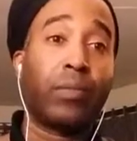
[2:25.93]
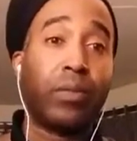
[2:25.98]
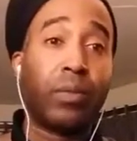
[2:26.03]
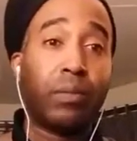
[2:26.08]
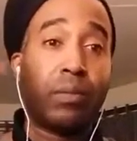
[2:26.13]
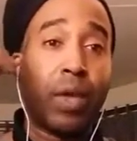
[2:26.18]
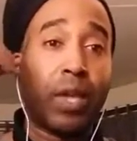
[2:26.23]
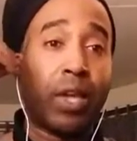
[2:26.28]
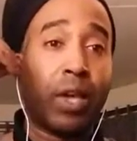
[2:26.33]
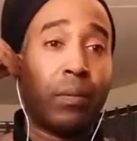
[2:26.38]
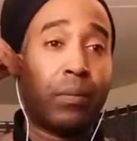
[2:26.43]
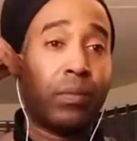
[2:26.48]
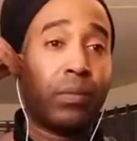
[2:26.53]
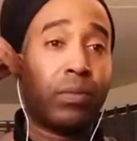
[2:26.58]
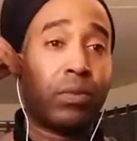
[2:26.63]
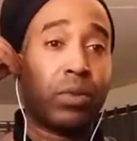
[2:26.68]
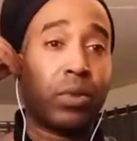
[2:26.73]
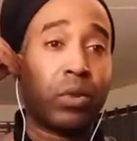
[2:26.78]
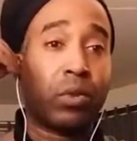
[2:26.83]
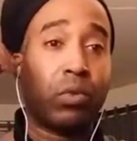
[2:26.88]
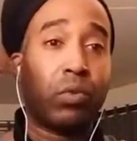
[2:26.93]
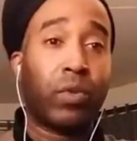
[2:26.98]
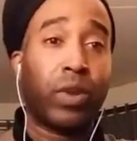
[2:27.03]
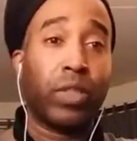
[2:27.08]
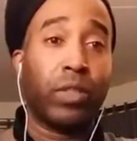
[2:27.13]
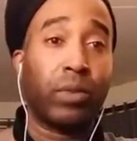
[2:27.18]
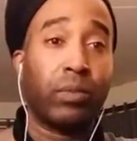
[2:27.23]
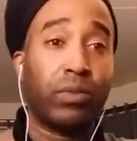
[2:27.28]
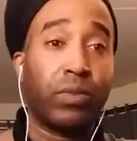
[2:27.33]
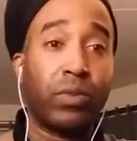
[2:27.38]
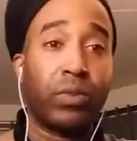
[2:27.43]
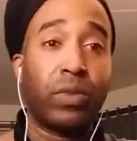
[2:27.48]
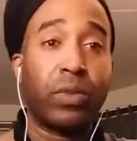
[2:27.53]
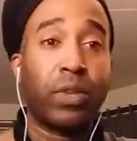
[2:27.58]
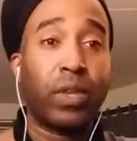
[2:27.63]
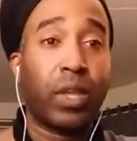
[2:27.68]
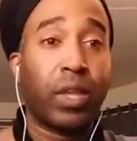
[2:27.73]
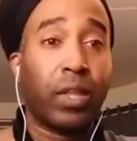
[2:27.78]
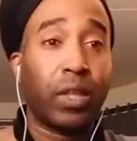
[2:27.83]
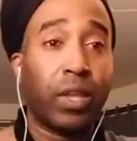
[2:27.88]
Make up little rhythms
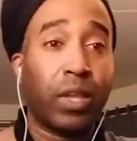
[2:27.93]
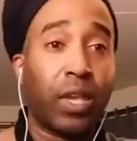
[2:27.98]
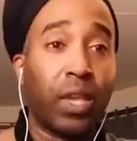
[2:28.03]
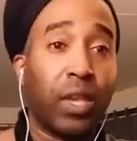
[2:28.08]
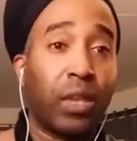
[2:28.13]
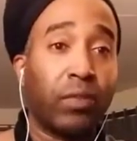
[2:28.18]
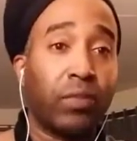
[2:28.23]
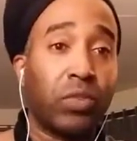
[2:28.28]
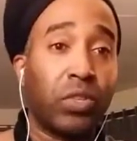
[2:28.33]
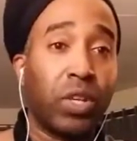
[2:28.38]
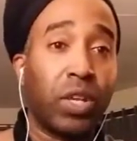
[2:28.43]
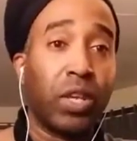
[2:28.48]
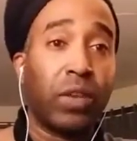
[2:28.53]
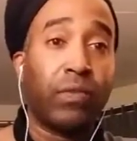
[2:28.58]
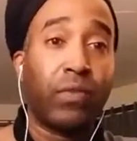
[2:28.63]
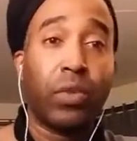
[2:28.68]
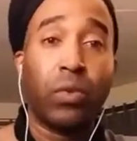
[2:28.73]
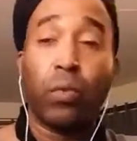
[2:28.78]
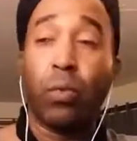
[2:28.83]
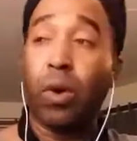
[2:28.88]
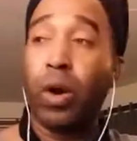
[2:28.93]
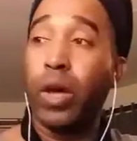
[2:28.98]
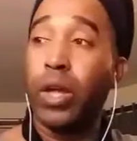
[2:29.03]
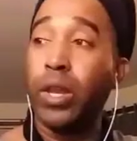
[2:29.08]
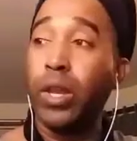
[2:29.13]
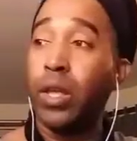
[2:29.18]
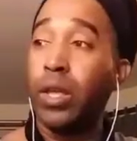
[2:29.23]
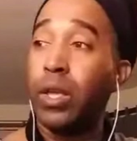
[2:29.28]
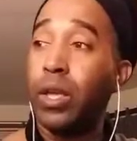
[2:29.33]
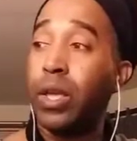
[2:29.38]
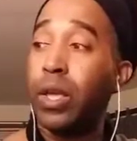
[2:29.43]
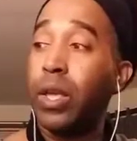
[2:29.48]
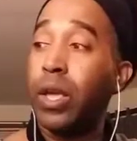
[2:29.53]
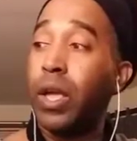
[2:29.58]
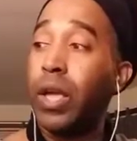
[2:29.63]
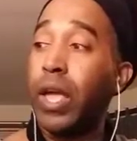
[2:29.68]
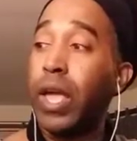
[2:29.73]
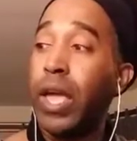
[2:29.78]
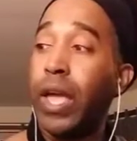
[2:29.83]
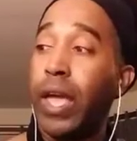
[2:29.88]
in the key of G if you want,
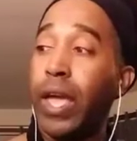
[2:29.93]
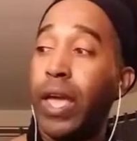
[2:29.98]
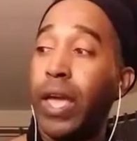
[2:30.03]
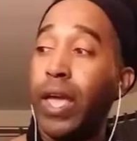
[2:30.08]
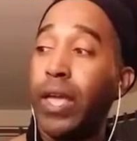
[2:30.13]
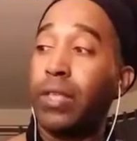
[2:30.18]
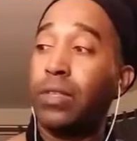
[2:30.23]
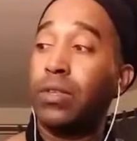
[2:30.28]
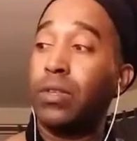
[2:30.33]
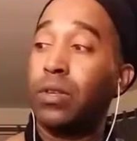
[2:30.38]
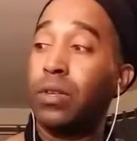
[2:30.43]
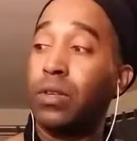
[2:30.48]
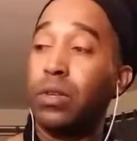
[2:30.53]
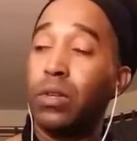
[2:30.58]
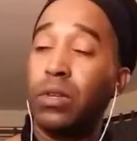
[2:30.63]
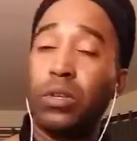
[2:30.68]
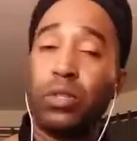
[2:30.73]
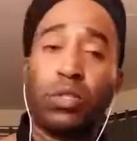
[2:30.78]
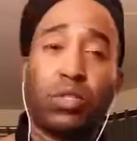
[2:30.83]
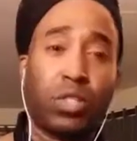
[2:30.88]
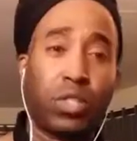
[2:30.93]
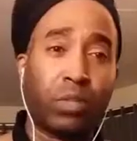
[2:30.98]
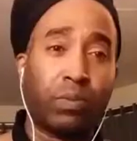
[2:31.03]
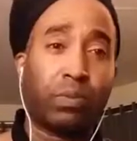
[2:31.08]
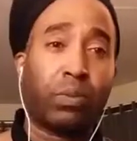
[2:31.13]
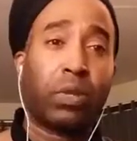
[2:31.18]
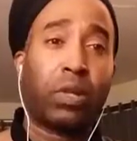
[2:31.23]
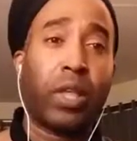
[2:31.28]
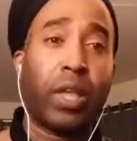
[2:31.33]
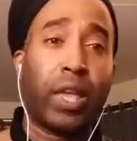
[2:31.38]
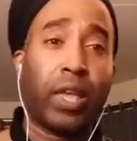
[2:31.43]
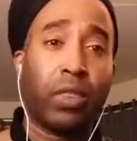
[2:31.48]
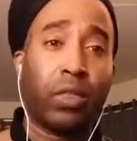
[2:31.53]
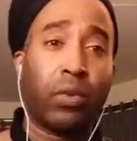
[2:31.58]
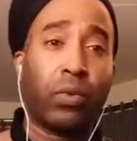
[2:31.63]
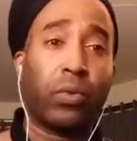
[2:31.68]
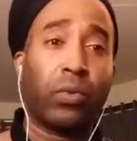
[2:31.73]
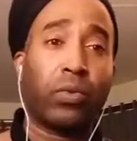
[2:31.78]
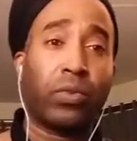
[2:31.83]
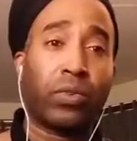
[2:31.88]
and just play
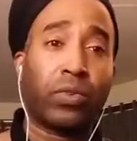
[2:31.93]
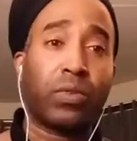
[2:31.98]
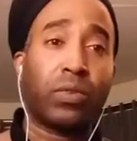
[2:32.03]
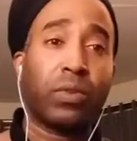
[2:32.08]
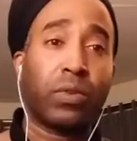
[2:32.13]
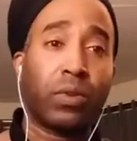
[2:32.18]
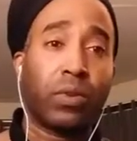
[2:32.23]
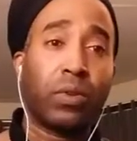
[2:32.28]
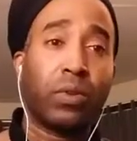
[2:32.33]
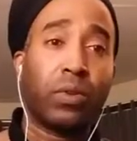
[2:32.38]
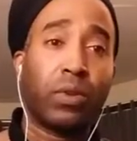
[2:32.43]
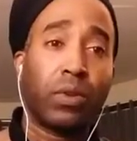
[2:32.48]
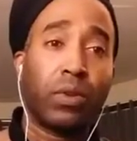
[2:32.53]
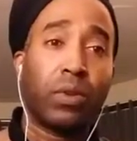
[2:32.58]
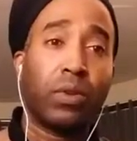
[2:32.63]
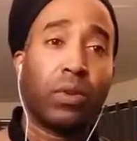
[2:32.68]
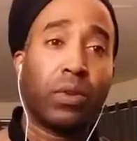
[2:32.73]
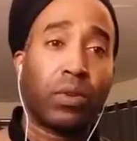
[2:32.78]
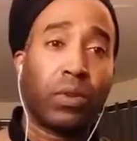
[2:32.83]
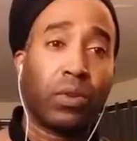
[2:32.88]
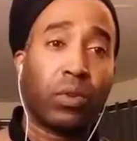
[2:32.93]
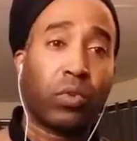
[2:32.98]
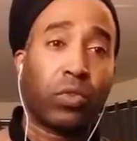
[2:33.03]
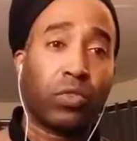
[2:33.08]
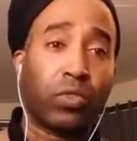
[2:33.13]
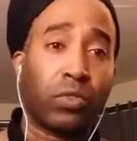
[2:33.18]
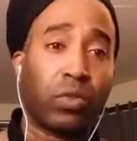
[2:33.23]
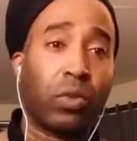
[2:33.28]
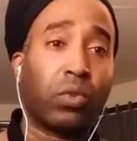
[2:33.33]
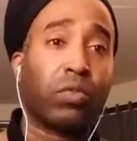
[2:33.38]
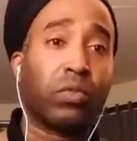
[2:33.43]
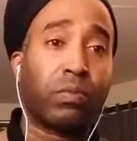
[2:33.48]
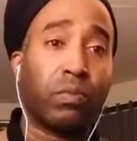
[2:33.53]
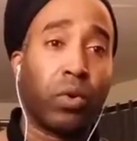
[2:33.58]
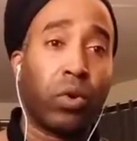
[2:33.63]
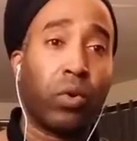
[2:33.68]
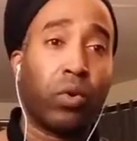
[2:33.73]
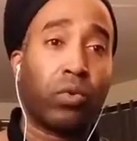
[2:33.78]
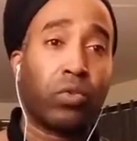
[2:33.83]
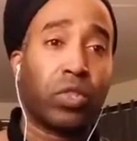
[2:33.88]
those
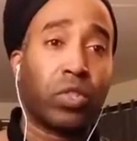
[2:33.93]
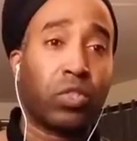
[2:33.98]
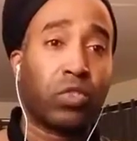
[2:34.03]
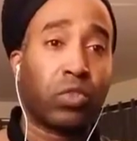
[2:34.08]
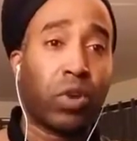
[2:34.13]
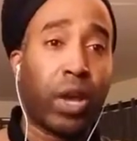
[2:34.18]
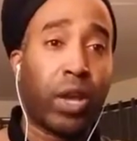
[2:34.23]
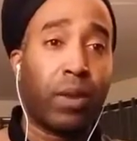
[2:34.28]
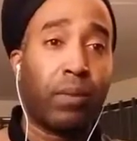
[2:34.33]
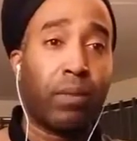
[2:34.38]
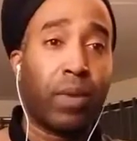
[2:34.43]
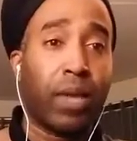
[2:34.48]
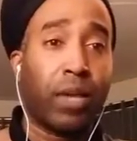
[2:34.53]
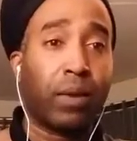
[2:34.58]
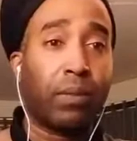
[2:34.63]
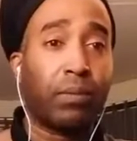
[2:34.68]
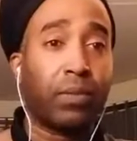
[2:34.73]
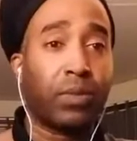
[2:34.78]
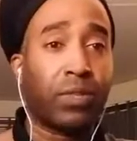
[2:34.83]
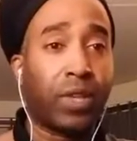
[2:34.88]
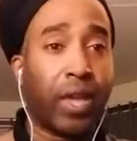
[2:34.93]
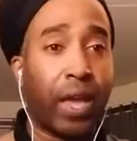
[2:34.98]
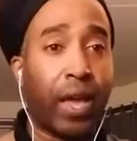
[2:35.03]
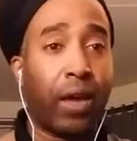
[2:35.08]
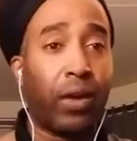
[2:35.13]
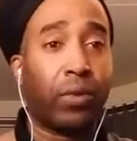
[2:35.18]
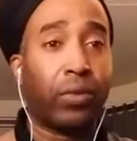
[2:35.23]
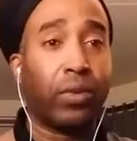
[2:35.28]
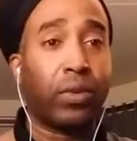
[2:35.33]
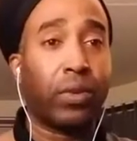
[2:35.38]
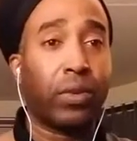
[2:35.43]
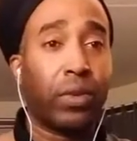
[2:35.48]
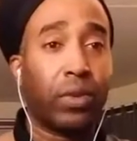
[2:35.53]
modes and try to make them sound,